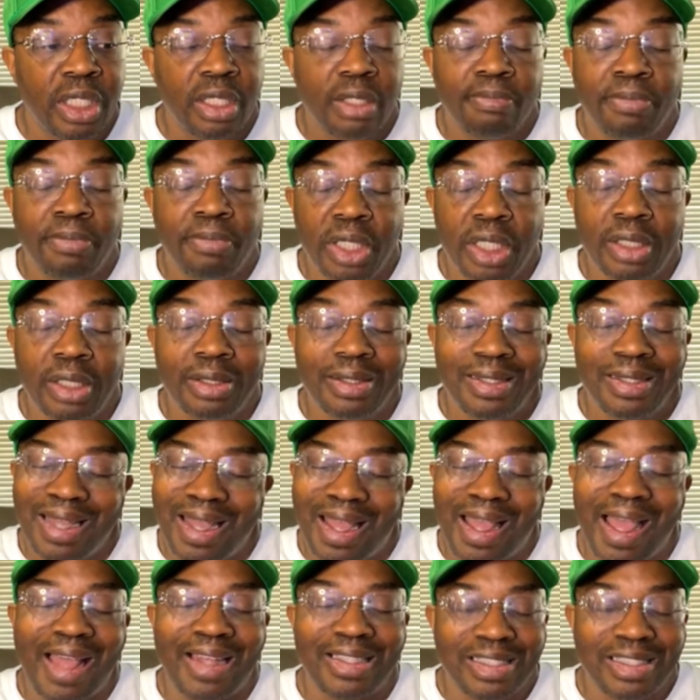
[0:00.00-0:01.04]
But
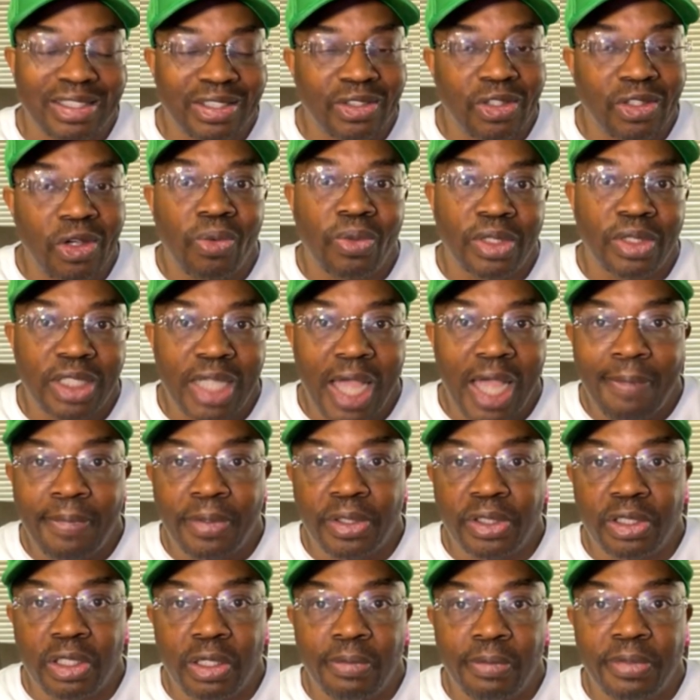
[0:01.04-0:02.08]
I just know what type
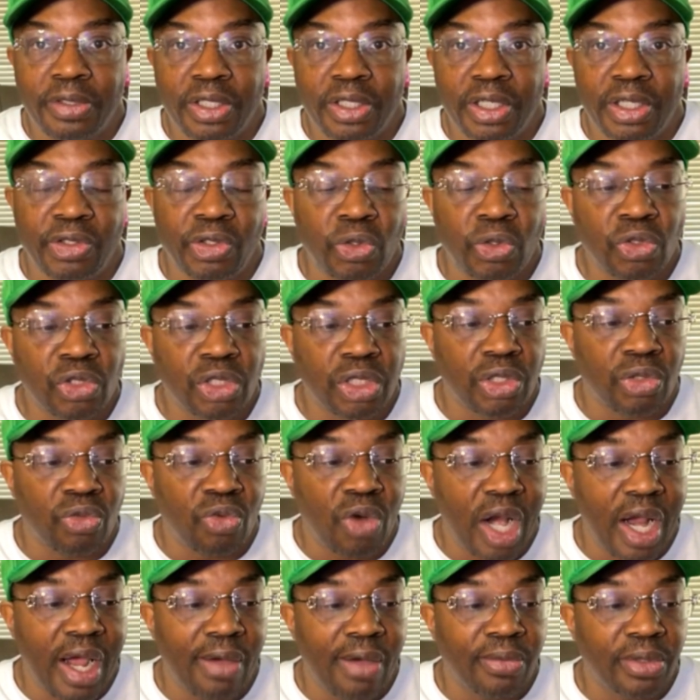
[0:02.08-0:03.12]
of number they're usually
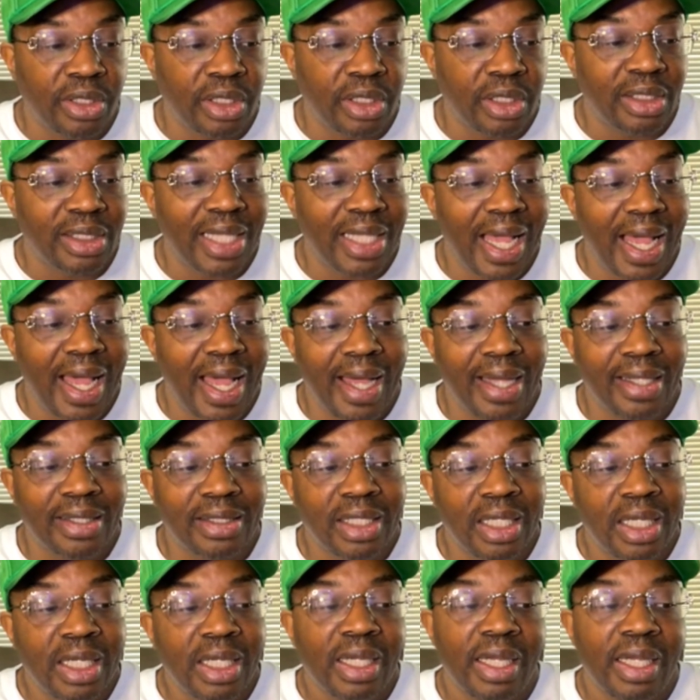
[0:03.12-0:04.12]
around with these guys.